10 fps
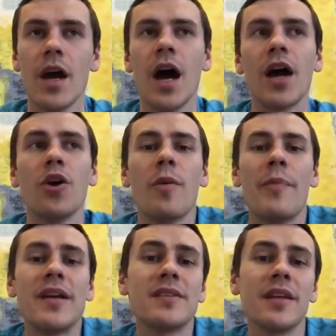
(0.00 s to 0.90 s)
No, but
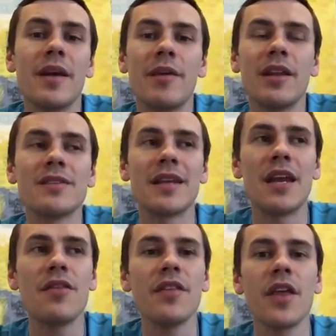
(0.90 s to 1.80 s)
basically, I mean, listen,
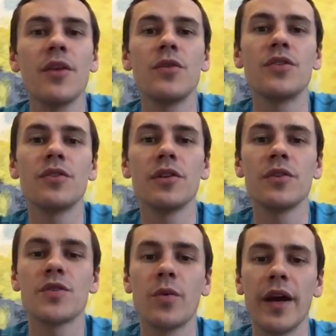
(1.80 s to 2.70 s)
anything that you would do to
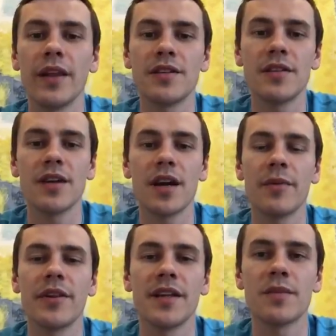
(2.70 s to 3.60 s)
lose weight, let's just talk
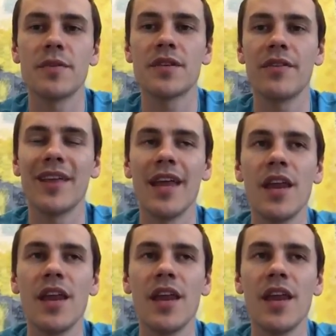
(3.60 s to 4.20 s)
about that specifically.